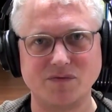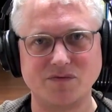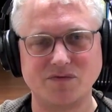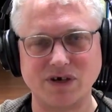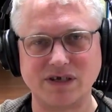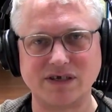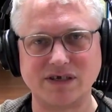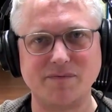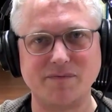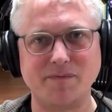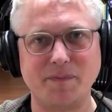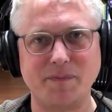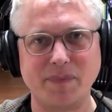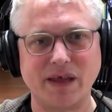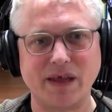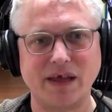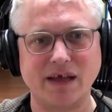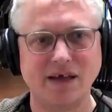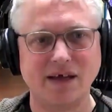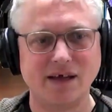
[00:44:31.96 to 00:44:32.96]
It's not
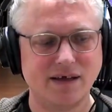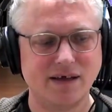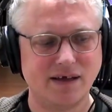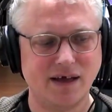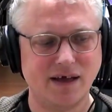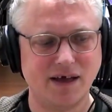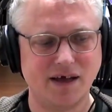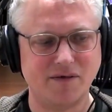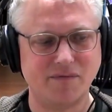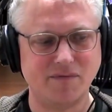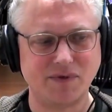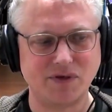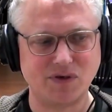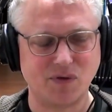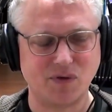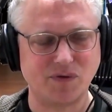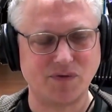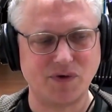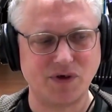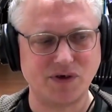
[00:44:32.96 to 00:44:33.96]
the first novel.
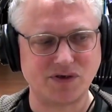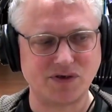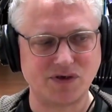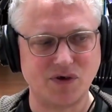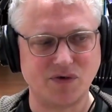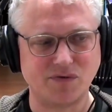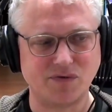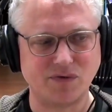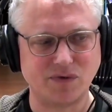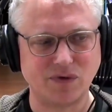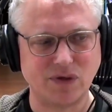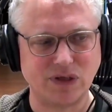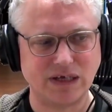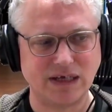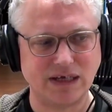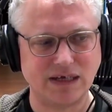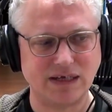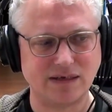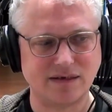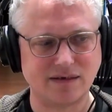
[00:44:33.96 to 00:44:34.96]
It's one that
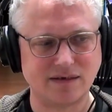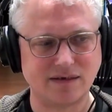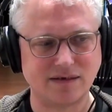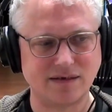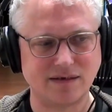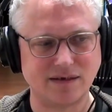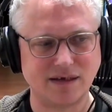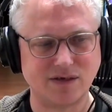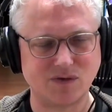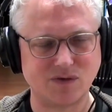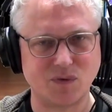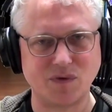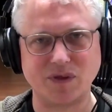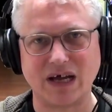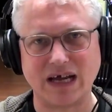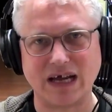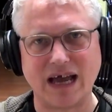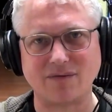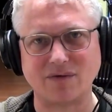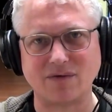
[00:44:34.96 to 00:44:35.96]
I haven't completed.
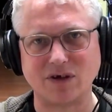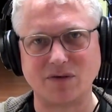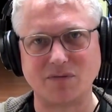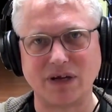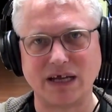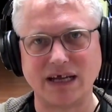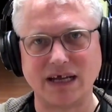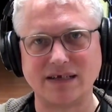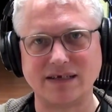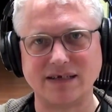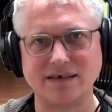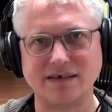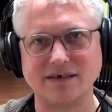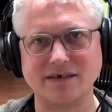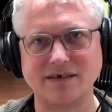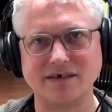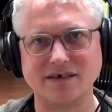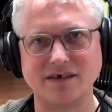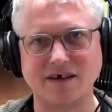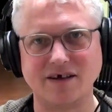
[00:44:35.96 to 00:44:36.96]
I stopped writing
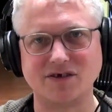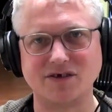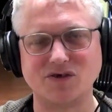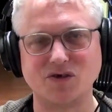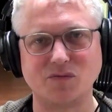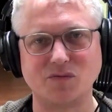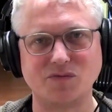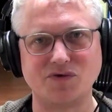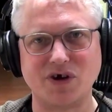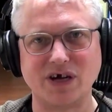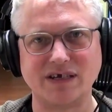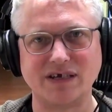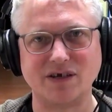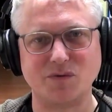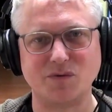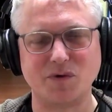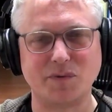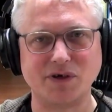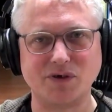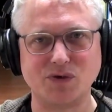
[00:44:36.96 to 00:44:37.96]
when my daughter was born 11
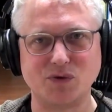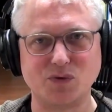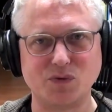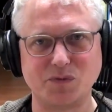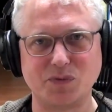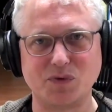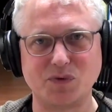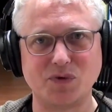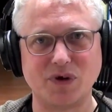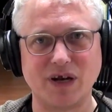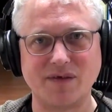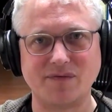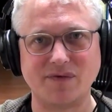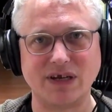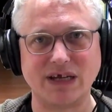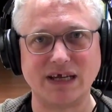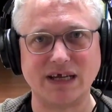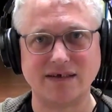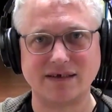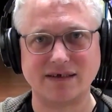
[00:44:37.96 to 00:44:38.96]
years ago,
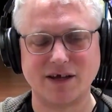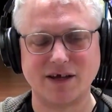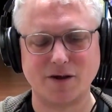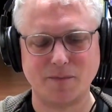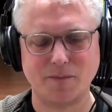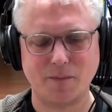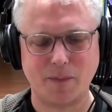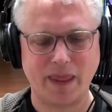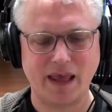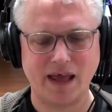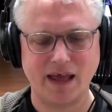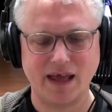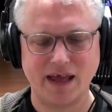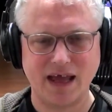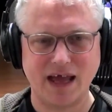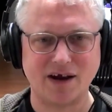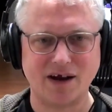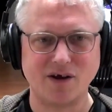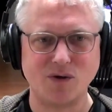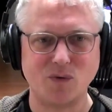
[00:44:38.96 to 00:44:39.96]
and I will finish
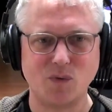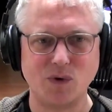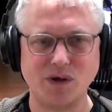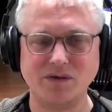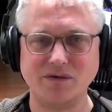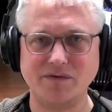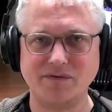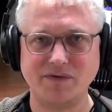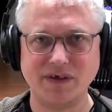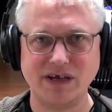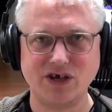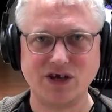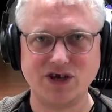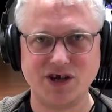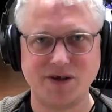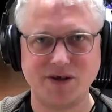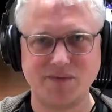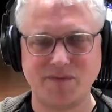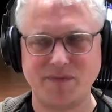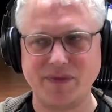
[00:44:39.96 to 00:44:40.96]
it. It's
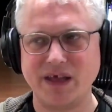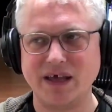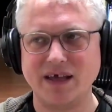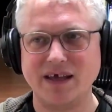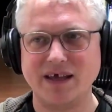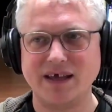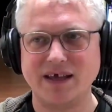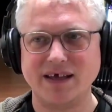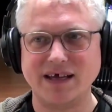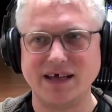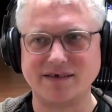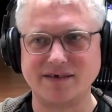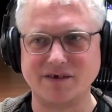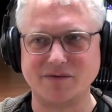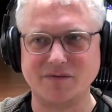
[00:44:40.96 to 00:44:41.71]
a comic novel.